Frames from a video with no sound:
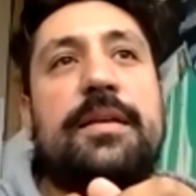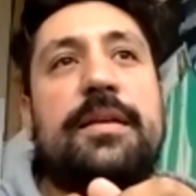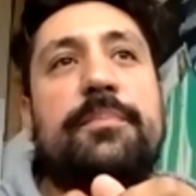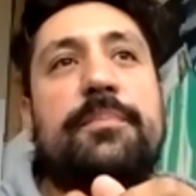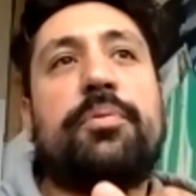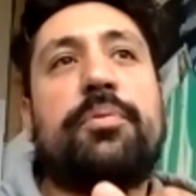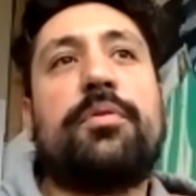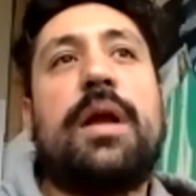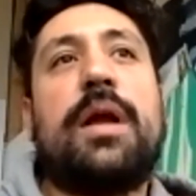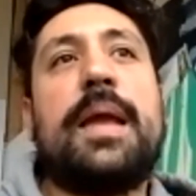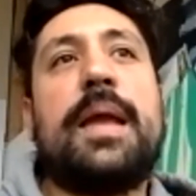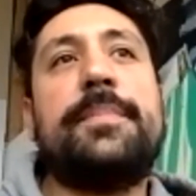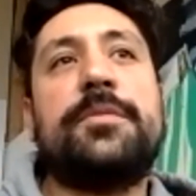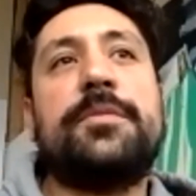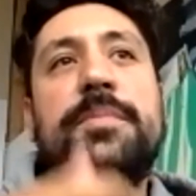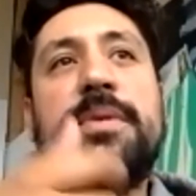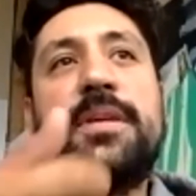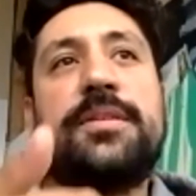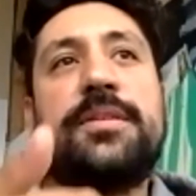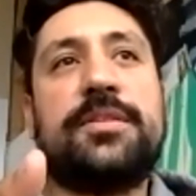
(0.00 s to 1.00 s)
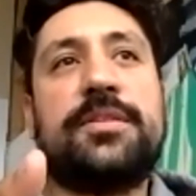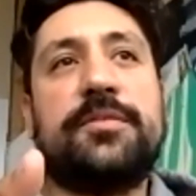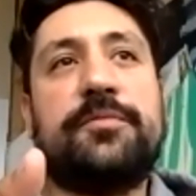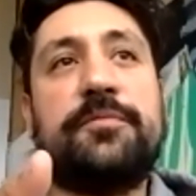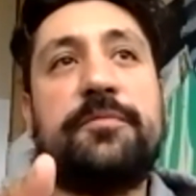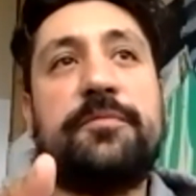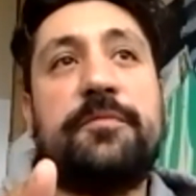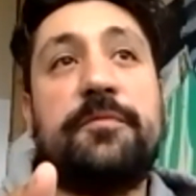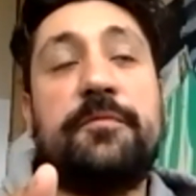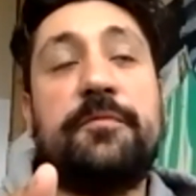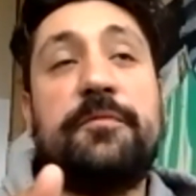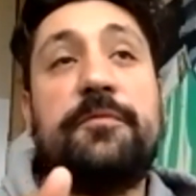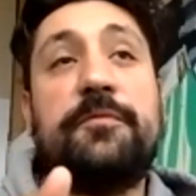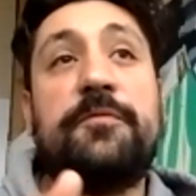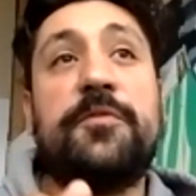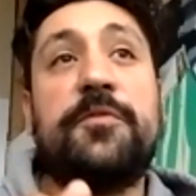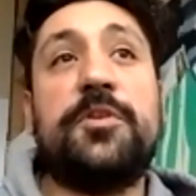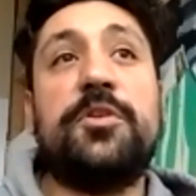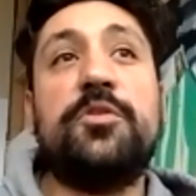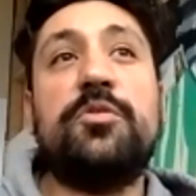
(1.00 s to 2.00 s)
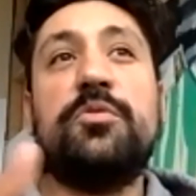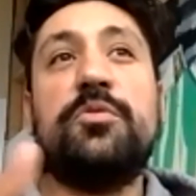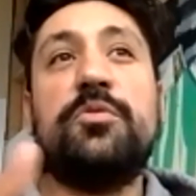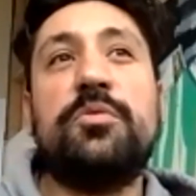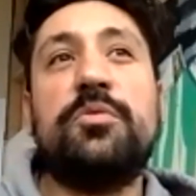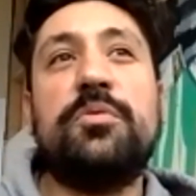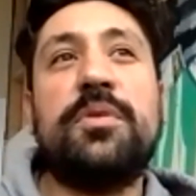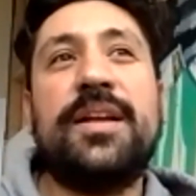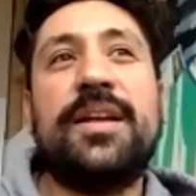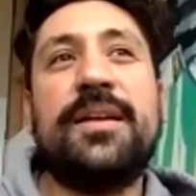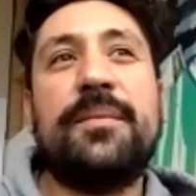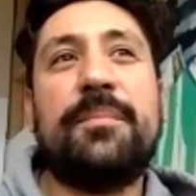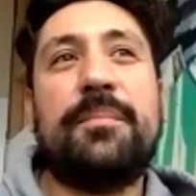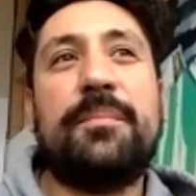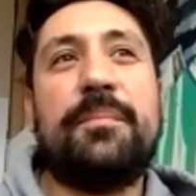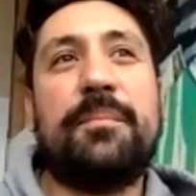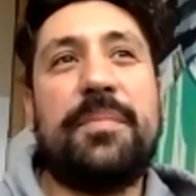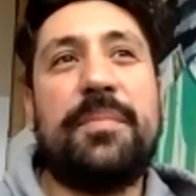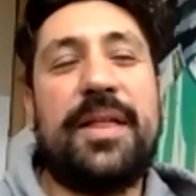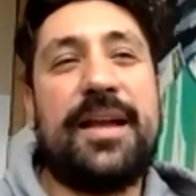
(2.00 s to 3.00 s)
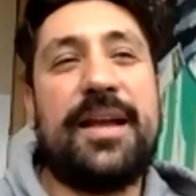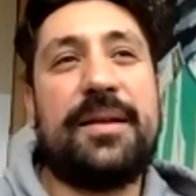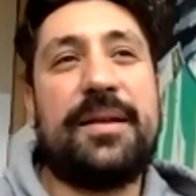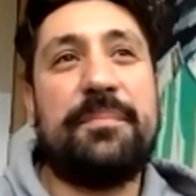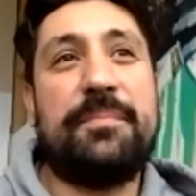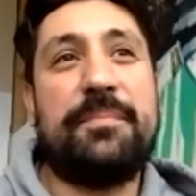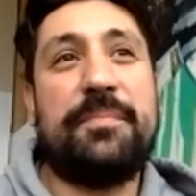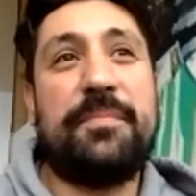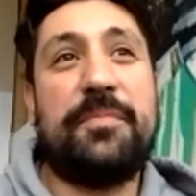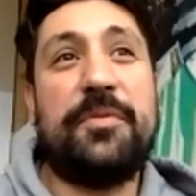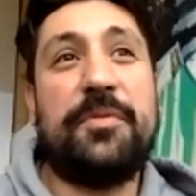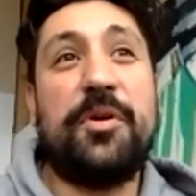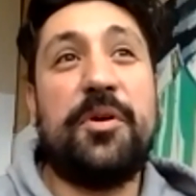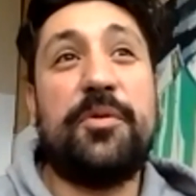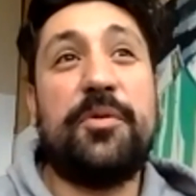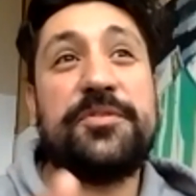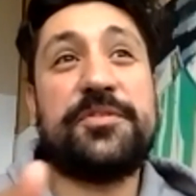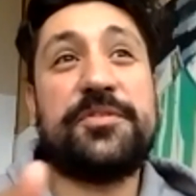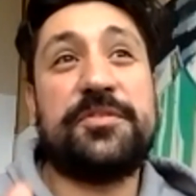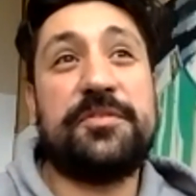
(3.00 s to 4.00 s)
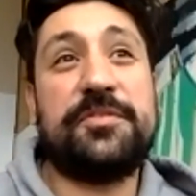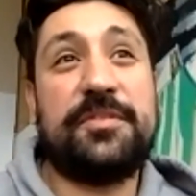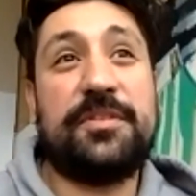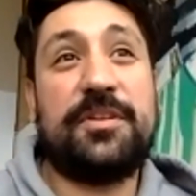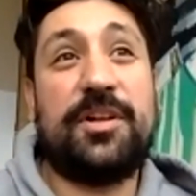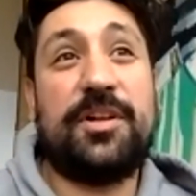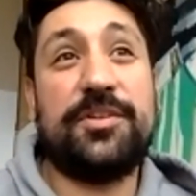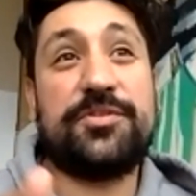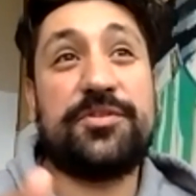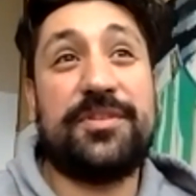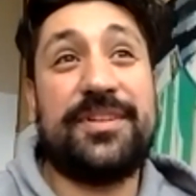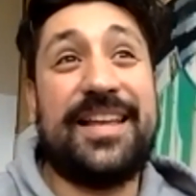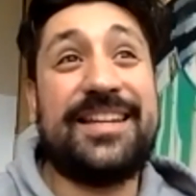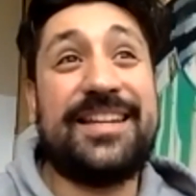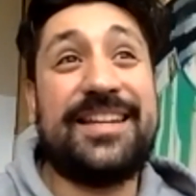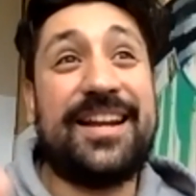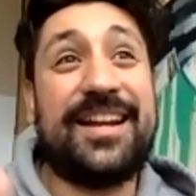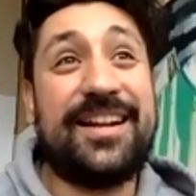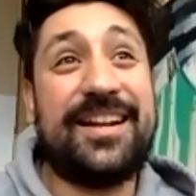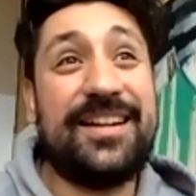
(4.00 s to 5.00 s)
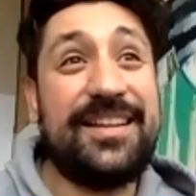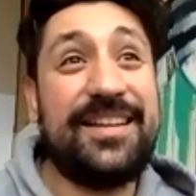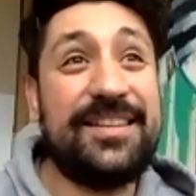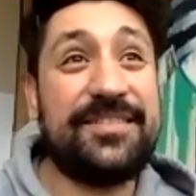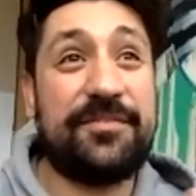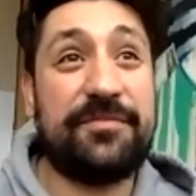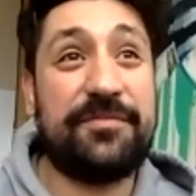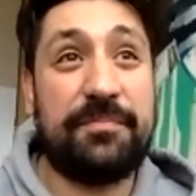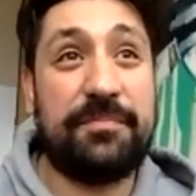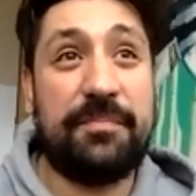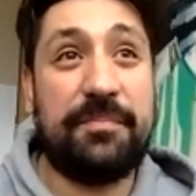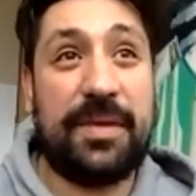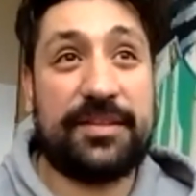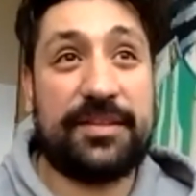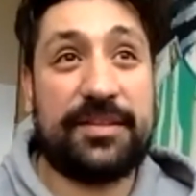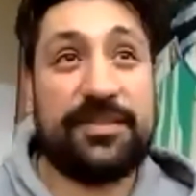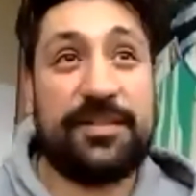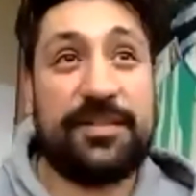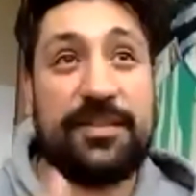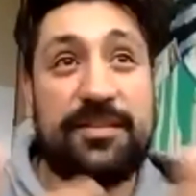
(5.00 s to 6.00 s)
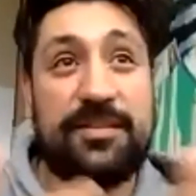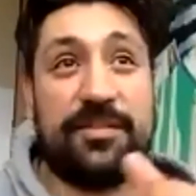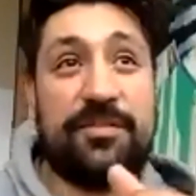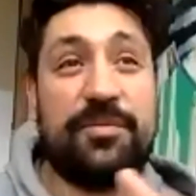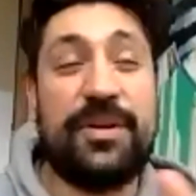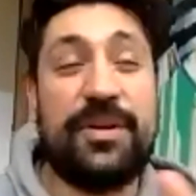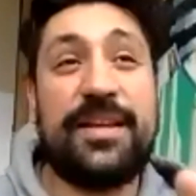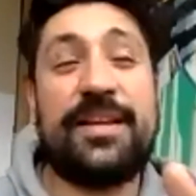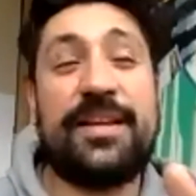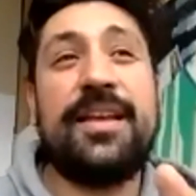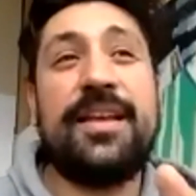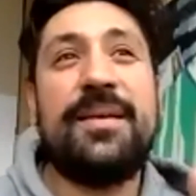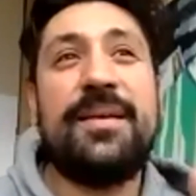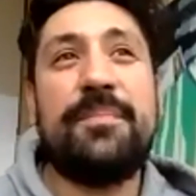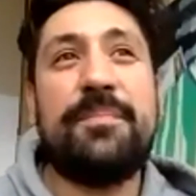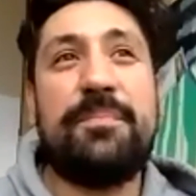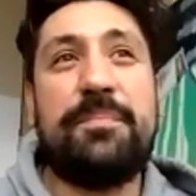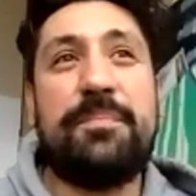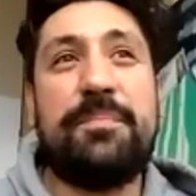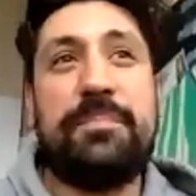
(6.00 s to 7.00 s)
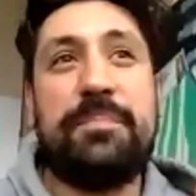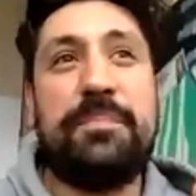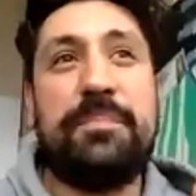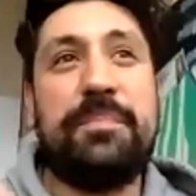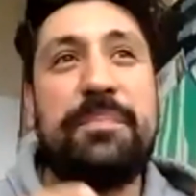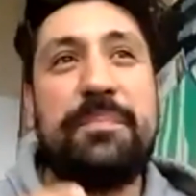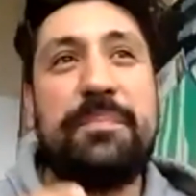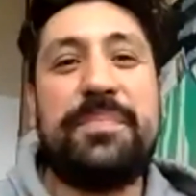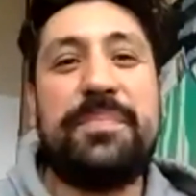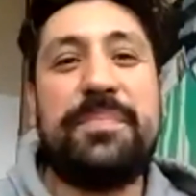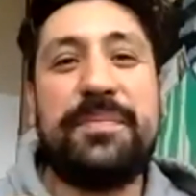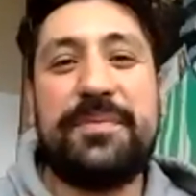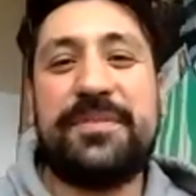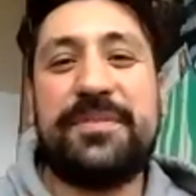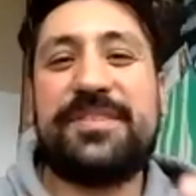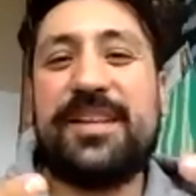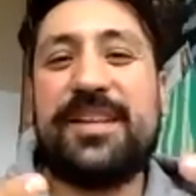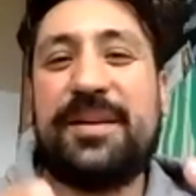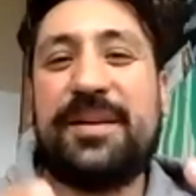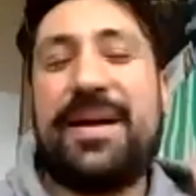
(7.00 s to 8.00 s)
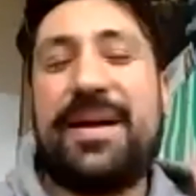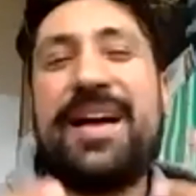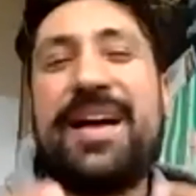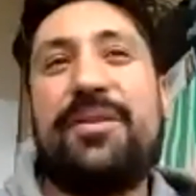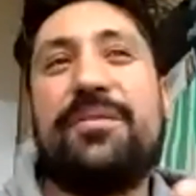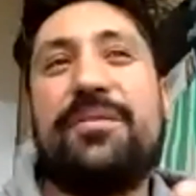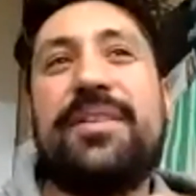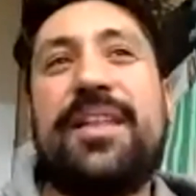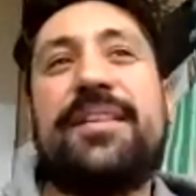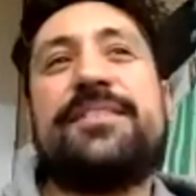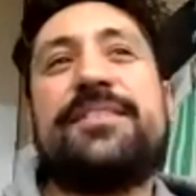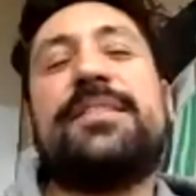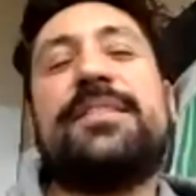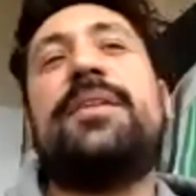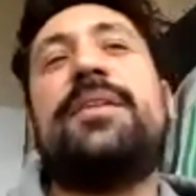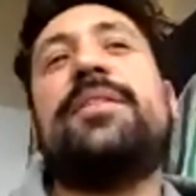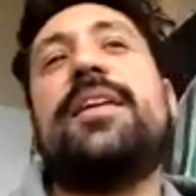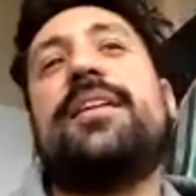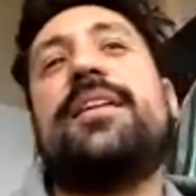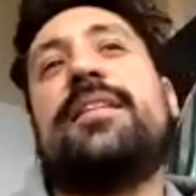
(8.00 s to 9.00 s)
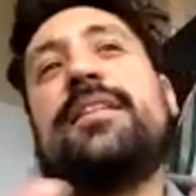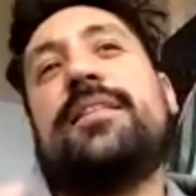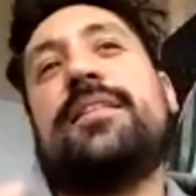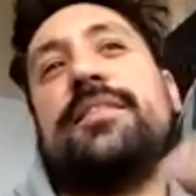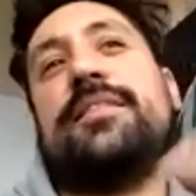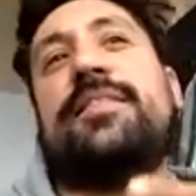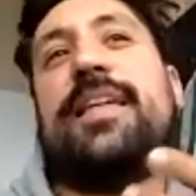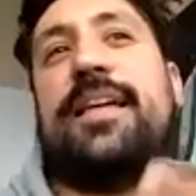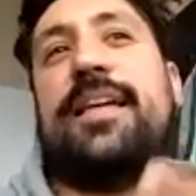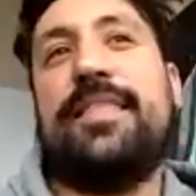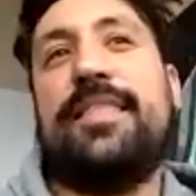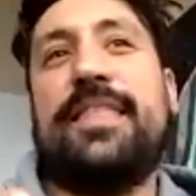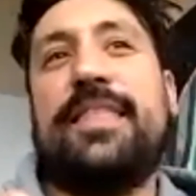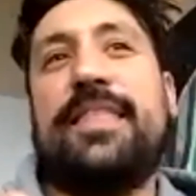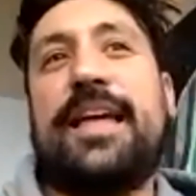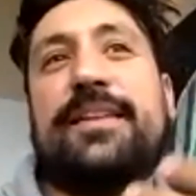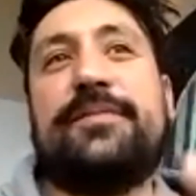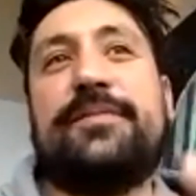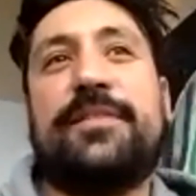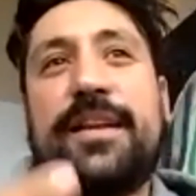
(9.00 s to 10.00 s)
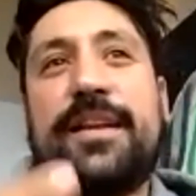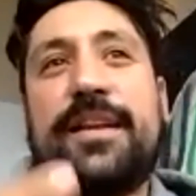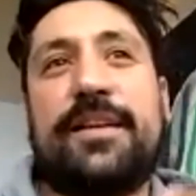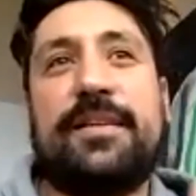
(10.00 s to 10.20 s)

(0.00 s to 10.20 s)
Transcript: primed me to view like those cultural identities of Mexican, Greek, somehow like, somehow like that, that like